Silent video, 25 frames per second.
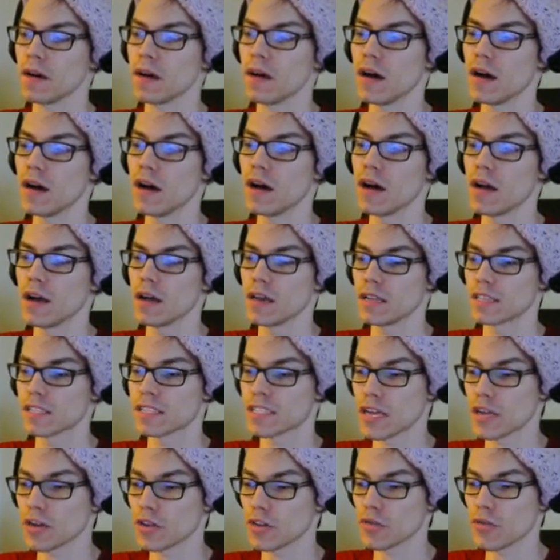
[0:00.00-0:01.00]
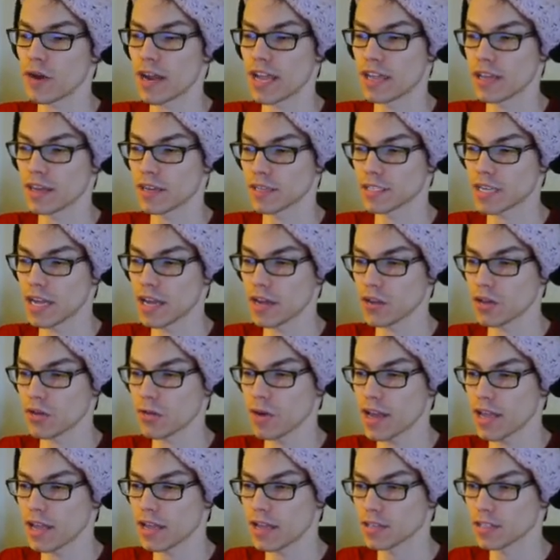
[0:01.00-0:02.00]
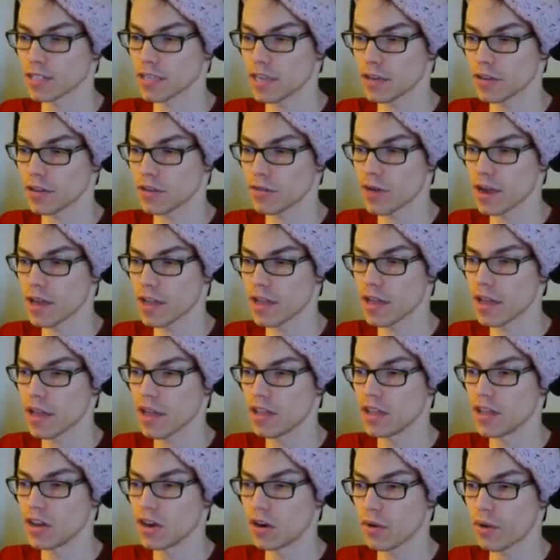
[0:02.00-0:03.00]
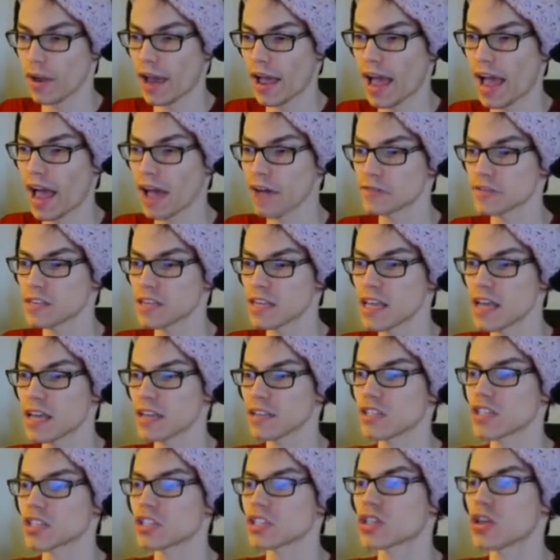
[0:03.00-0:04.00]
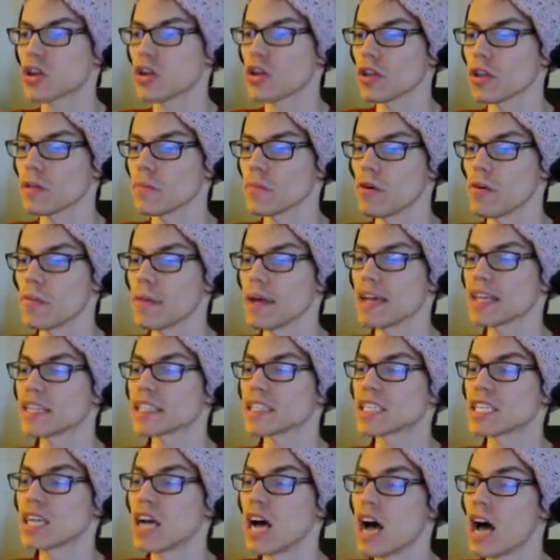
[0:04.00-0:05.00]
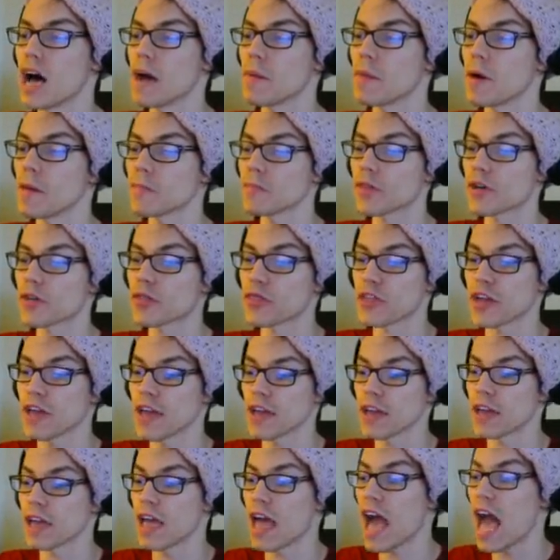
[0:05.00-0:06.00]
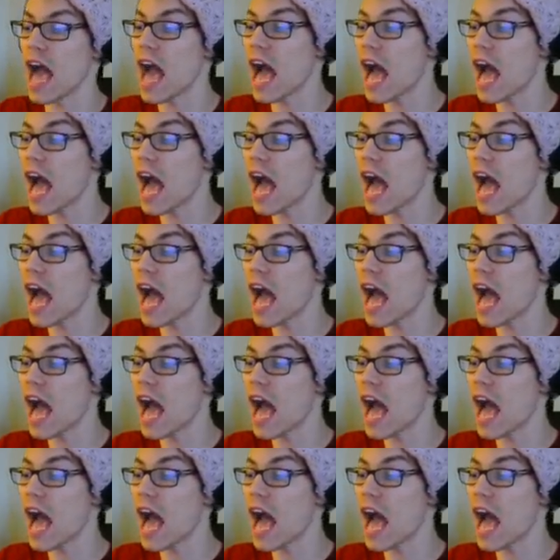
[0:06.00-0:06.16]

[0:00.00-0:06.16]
Uh, stay on the rake. Stay on the rake. Stay on the rake. You don't have to get solid momentum up the thing.